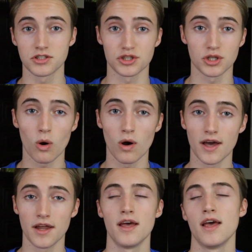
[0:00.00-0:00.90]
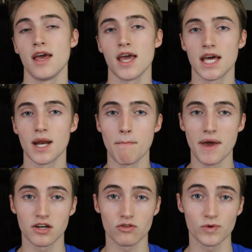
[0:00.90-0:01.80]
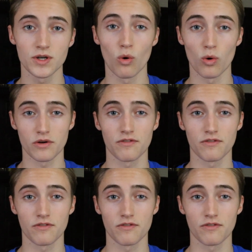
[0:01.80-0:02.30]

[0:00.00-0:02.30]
just go ahead and make a reorder